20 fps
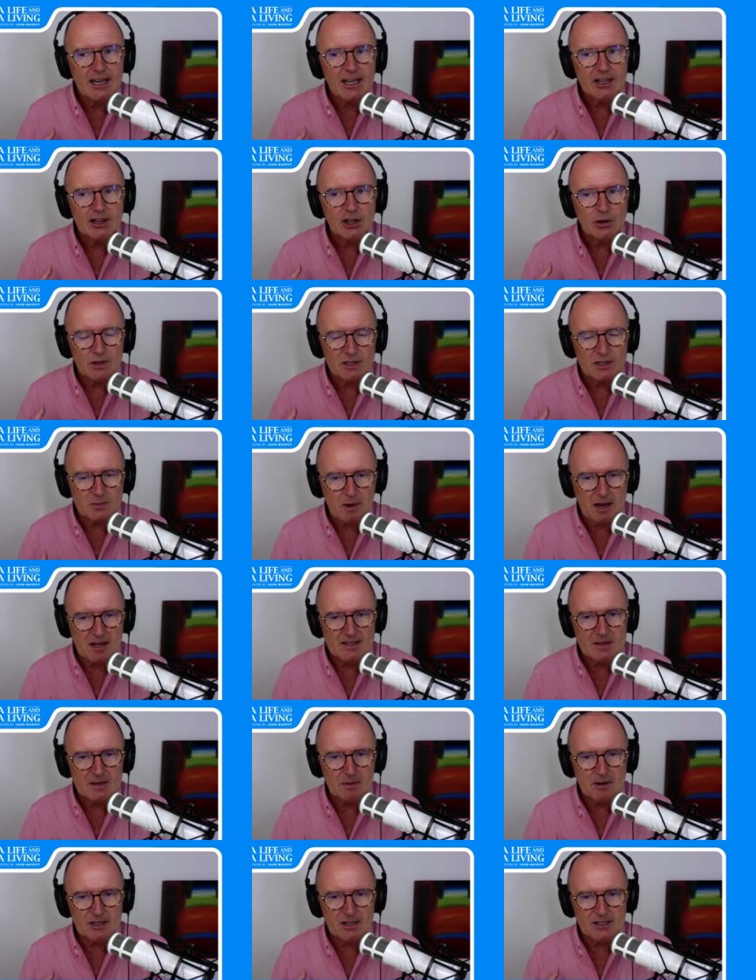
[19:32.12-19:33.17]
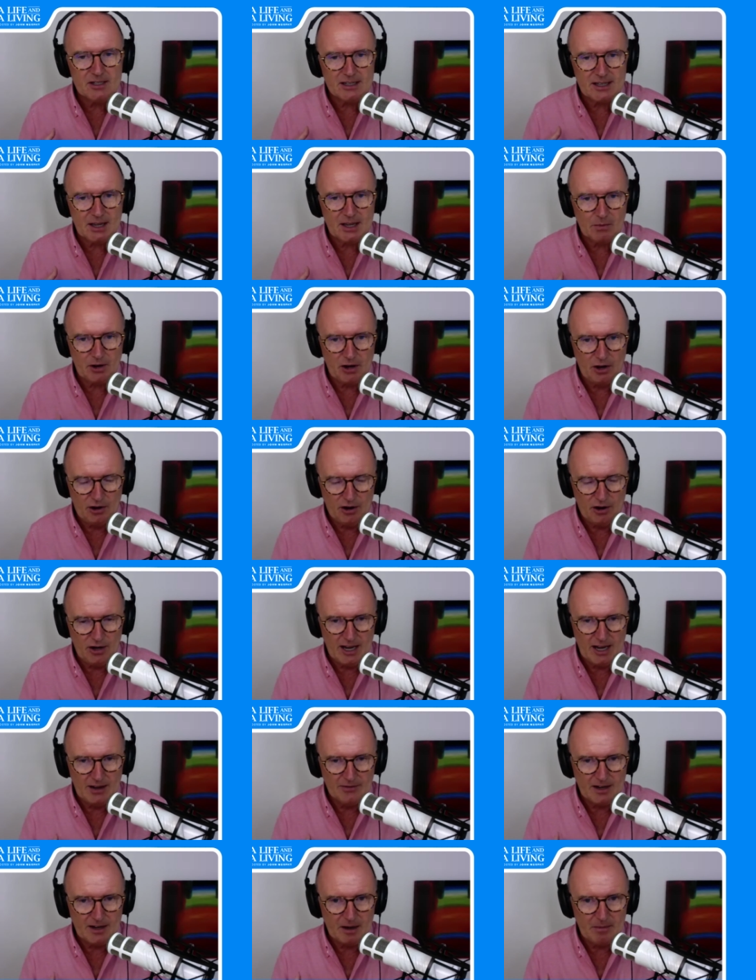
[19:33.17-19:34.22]
responsibility that we all
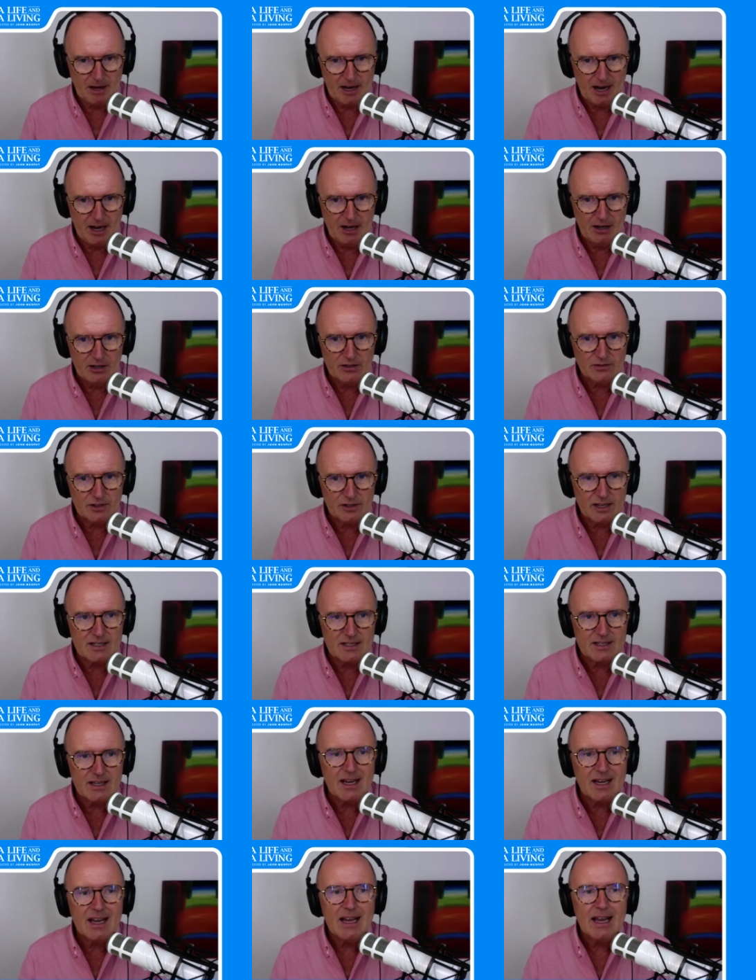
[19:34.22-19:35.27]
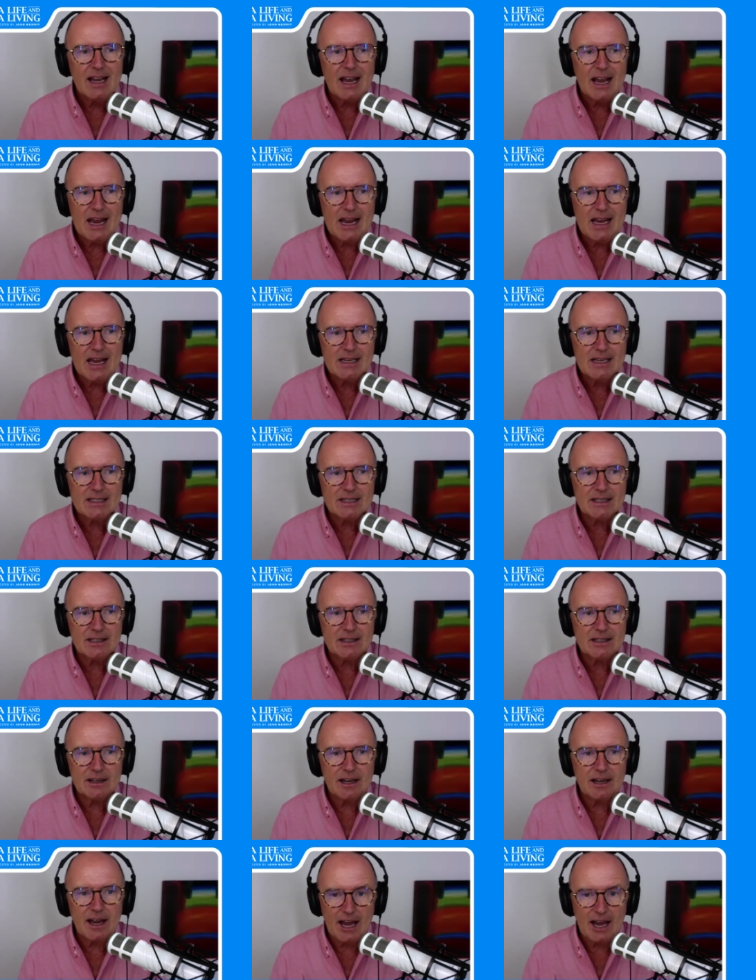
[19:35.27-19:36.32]
have coming out of this is
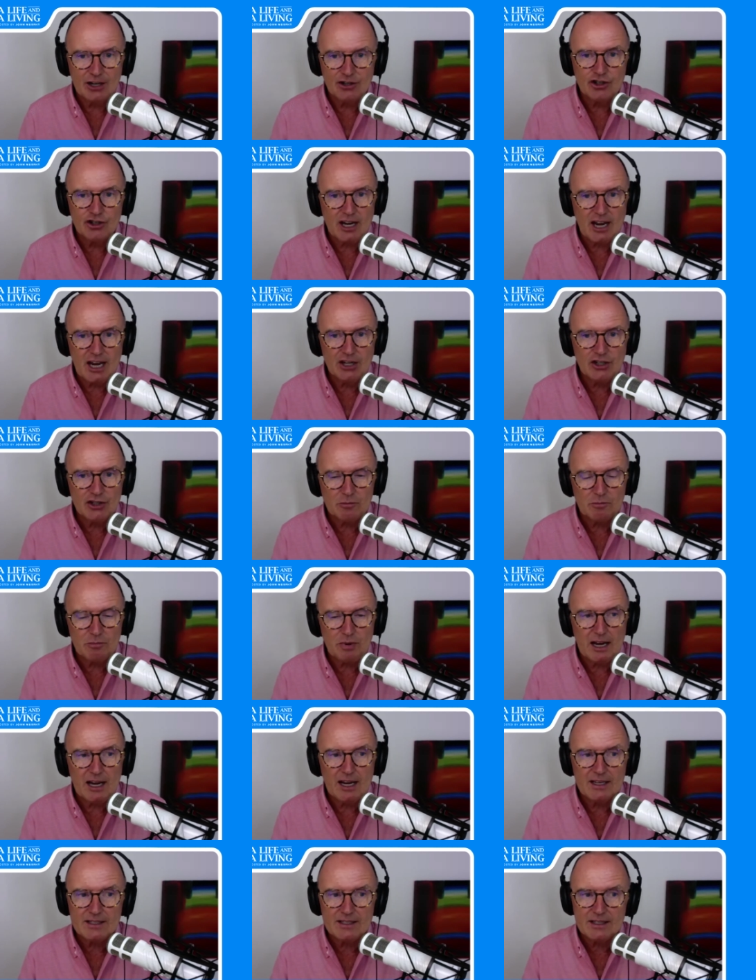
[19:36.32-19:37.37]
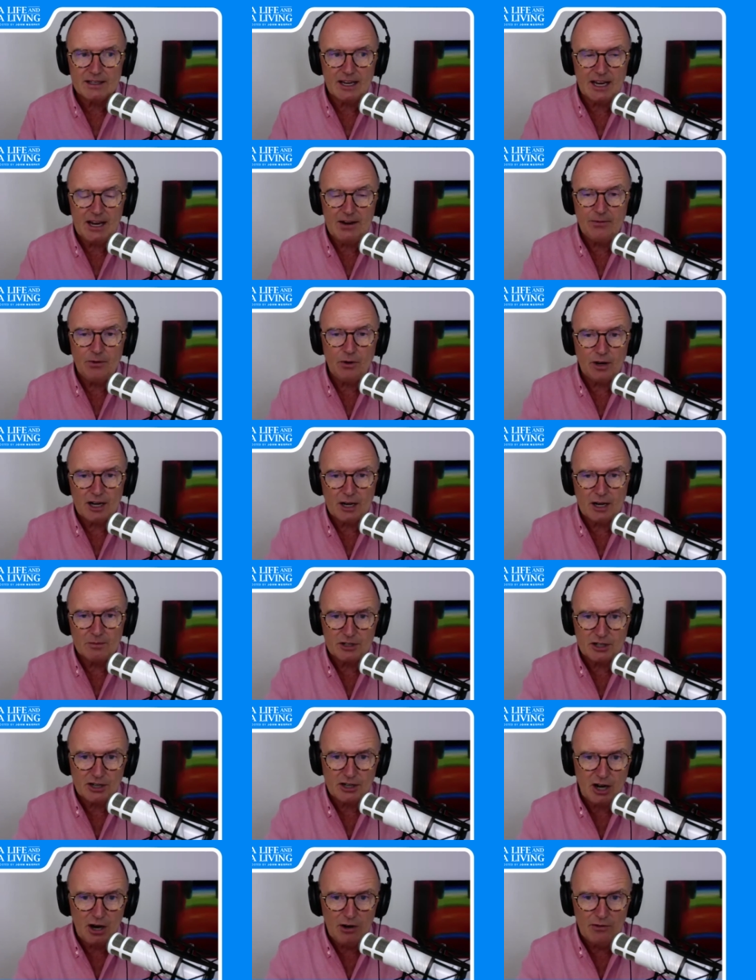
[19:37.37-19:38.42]
education, because even when it comes to
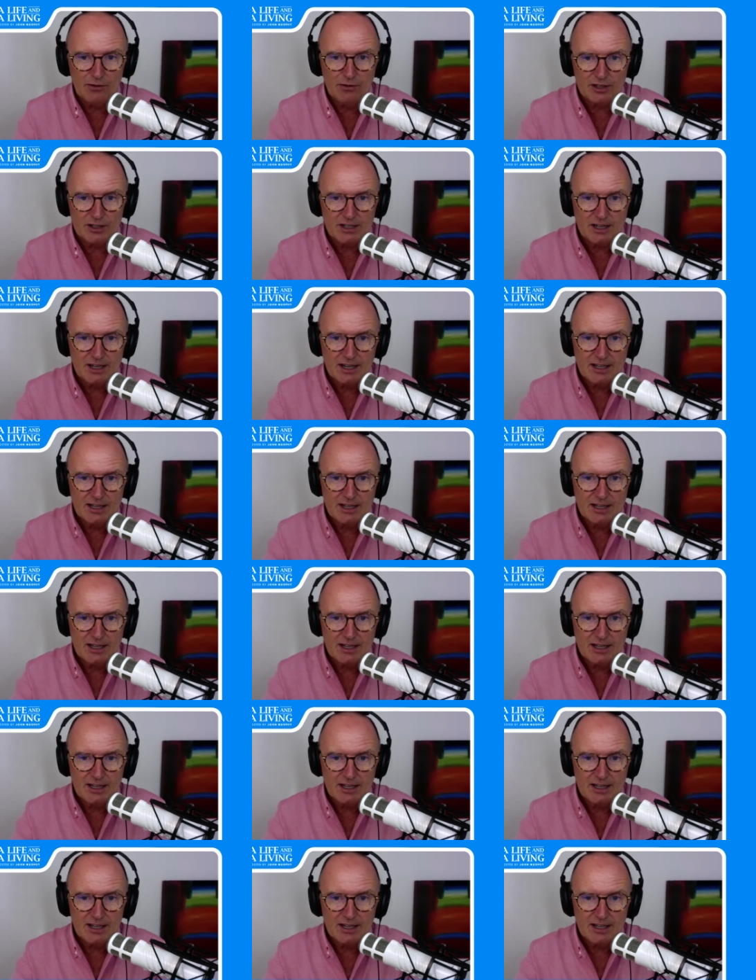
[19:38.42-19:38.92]
COVID,